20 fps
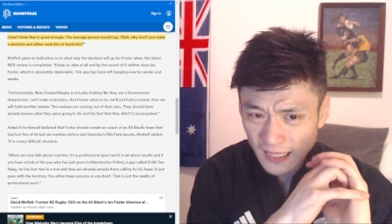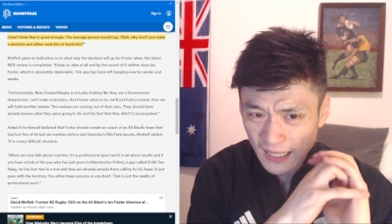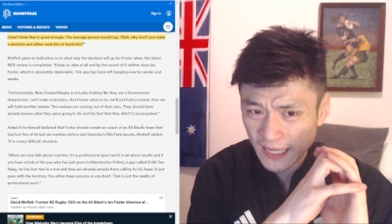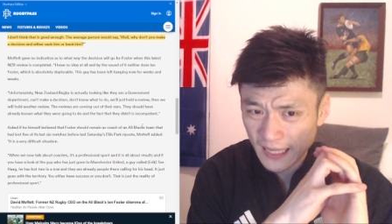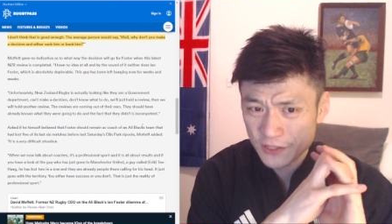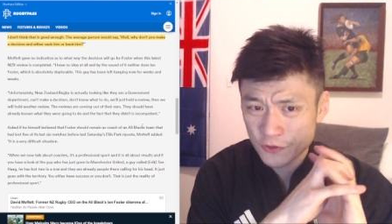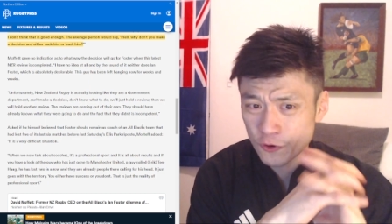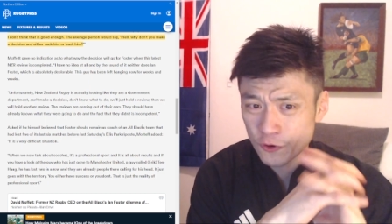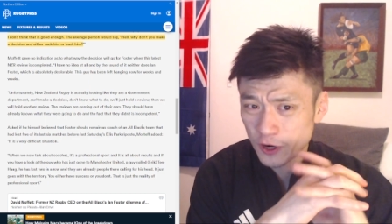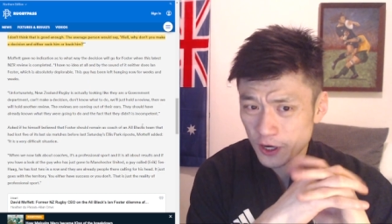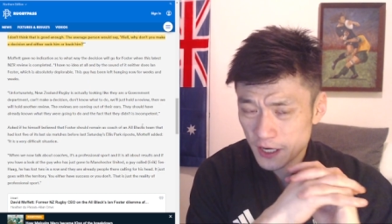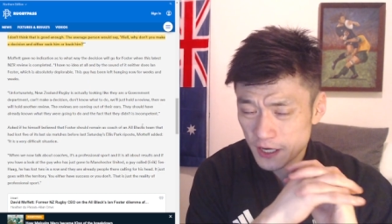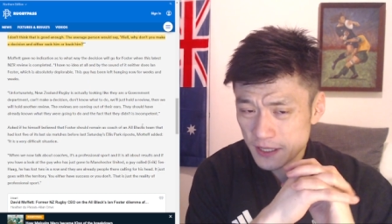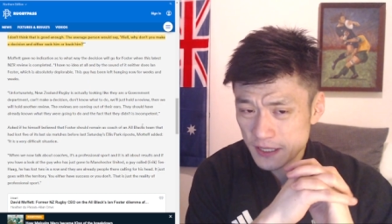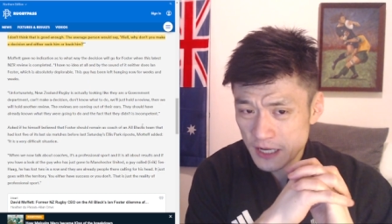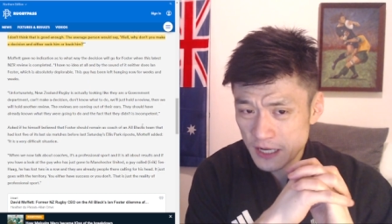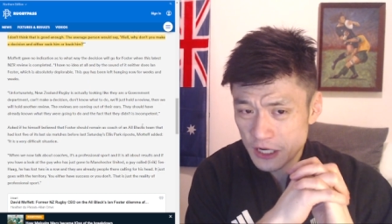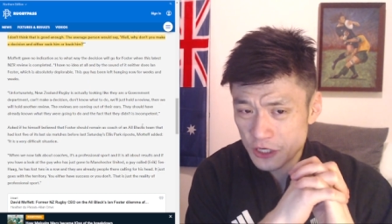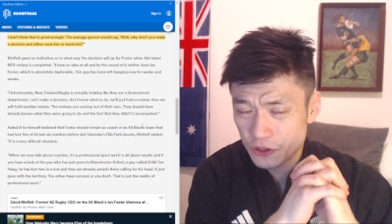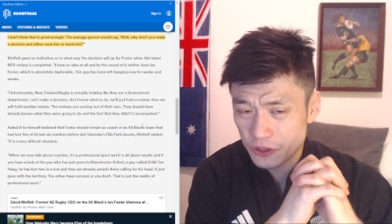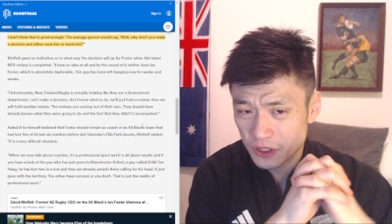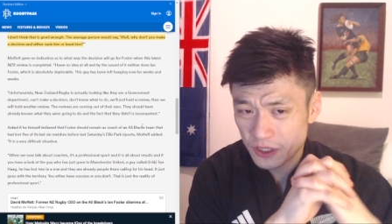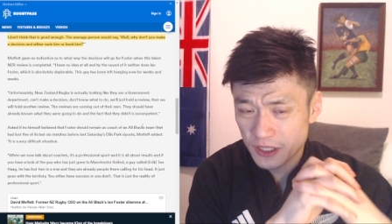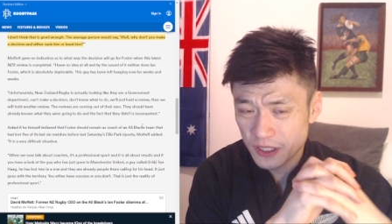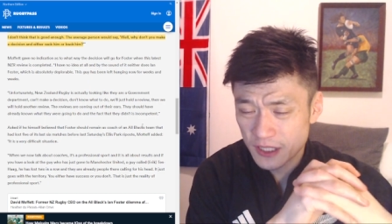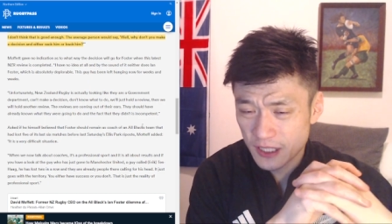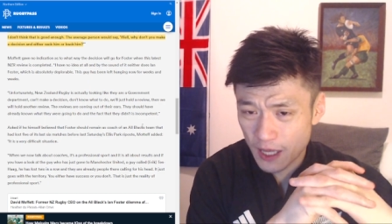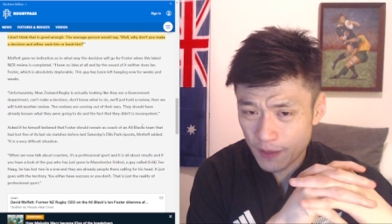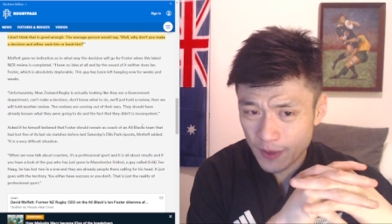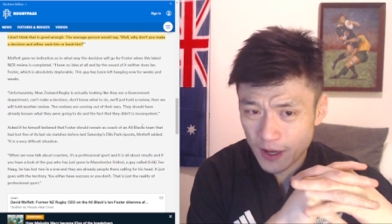It's quite an interesting
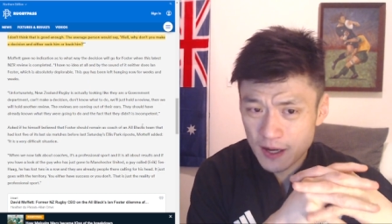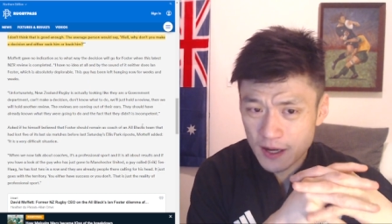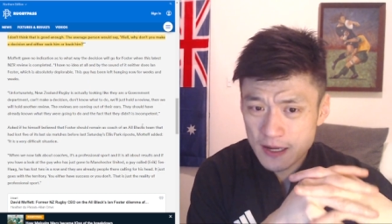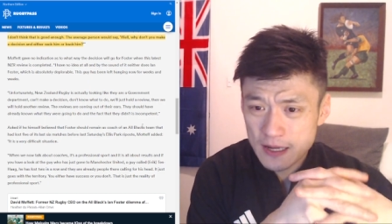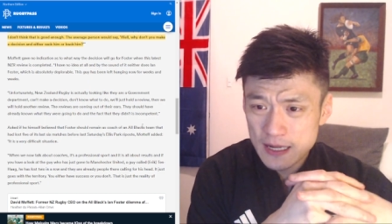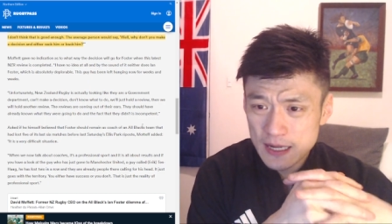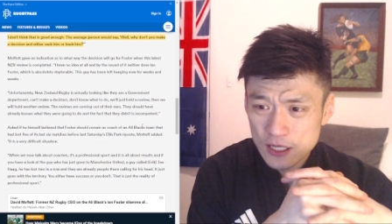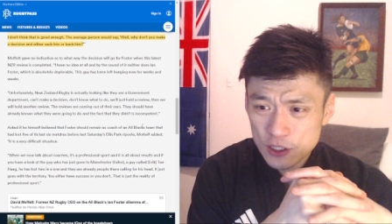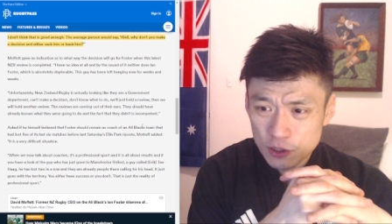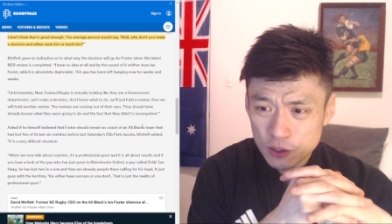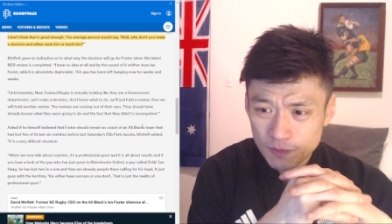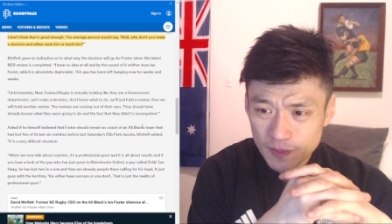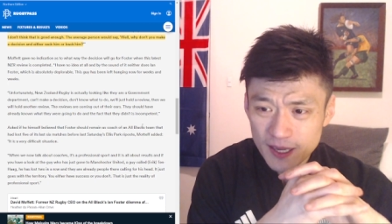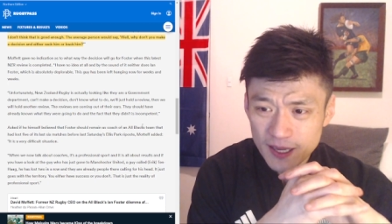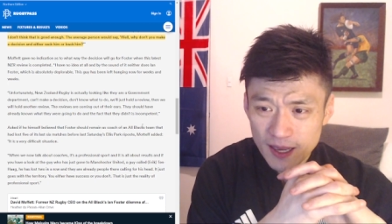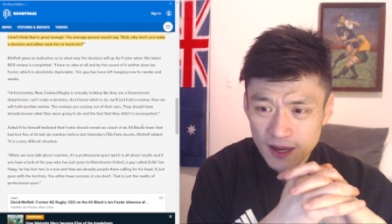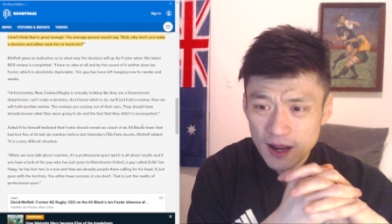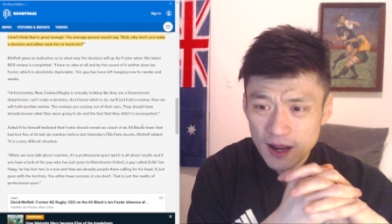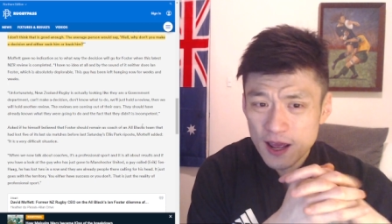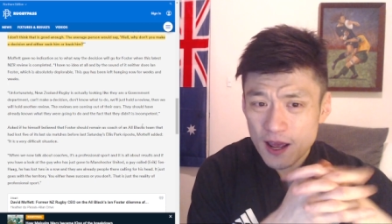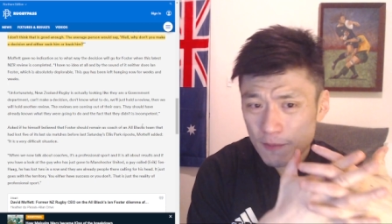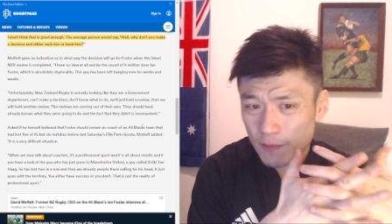dilemma to be in.